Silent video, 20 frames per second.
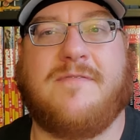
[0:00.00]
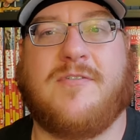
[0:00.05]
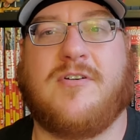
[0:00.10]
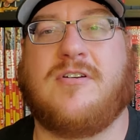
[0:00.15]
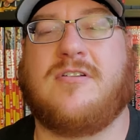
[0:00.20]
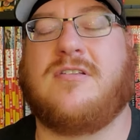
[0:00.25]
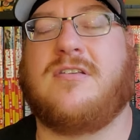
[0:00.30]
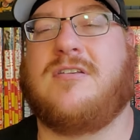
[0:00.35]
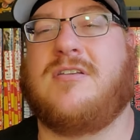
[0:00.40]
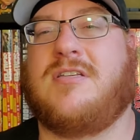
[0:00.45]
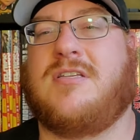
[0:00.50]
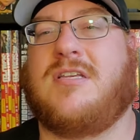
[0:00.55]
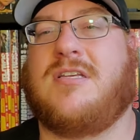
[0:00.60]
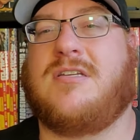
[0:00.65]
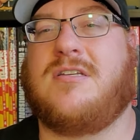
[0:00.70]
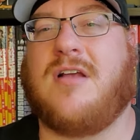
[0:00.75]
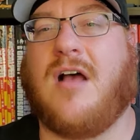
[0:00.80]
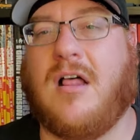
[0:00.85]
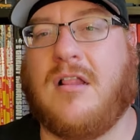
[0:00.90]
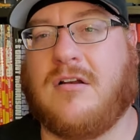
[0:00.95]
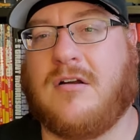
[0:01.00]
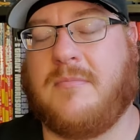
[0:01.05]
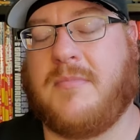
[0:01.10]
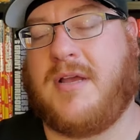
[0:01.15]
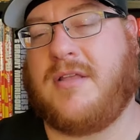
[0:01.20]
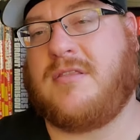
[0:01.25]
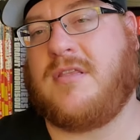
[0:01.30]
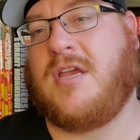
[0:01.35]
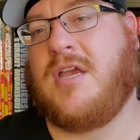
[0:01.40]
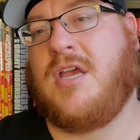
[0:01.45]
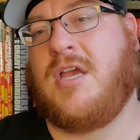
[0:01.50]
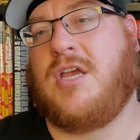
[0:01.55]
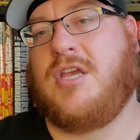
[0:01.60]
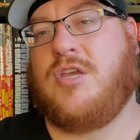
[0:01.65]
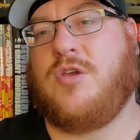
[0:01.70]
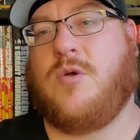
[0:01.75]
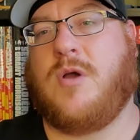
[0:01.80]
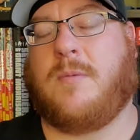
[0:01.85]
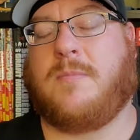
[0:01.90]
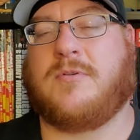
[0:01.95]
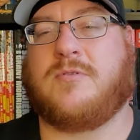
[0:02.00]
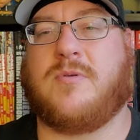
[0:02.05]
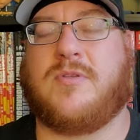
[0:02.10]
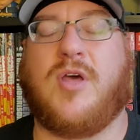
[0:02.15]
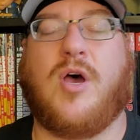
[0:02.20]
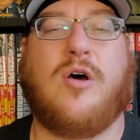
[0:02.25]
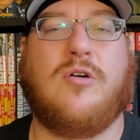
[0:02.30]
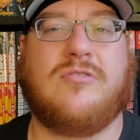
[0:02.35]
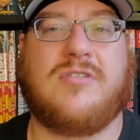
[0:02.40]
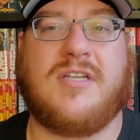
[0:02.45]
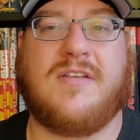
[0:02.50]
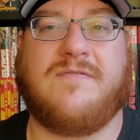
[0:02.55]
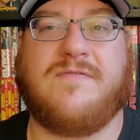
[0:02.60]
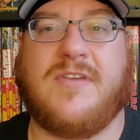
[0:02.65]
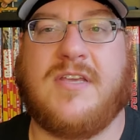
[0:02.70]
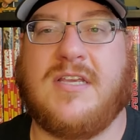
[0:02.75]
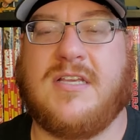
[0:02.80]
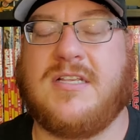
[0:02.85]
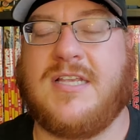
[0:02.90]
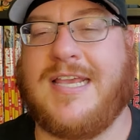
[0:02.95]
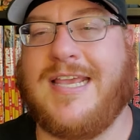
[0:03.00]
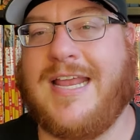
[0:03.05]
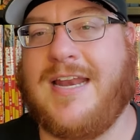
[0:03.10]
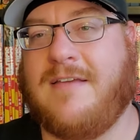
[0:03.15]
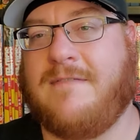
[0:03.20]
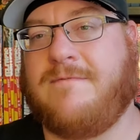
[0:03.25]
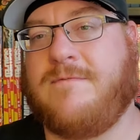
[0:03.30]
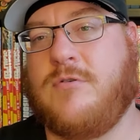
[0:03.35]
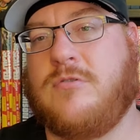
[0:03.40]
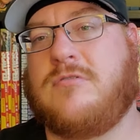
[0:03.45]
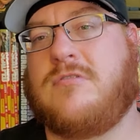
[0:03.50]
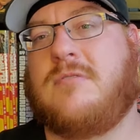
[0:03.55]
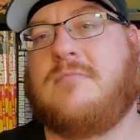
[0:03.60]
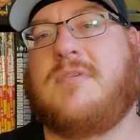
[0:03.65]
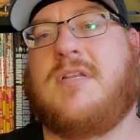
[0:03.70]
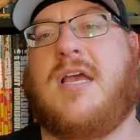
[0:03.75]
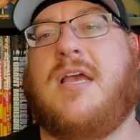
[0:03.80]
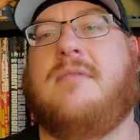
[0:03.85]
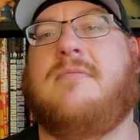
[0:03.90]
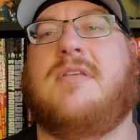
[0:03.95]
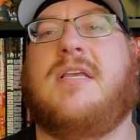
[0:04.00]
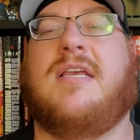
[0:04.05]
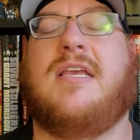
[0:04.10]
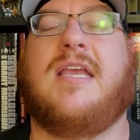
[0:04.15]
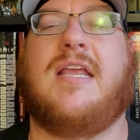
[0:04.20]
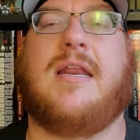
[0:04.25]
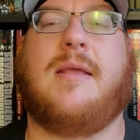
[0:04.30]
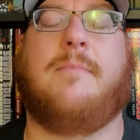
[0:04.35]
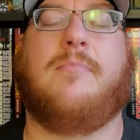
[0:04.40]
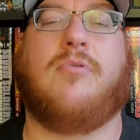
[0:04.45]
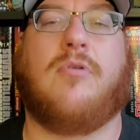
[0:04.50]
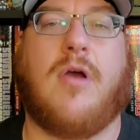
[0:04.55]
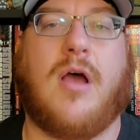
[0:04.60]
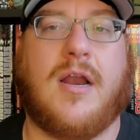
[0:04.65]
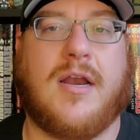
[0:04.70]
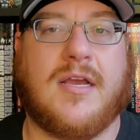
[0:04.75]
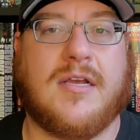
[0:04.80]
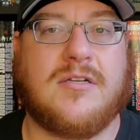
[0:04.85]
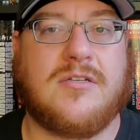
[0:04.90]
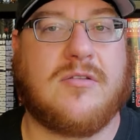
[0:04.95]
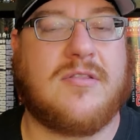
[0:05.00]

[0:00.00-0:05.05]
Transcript: For as little as $1 a month, you help us with hosting fees, getting food sometimes, and getting products.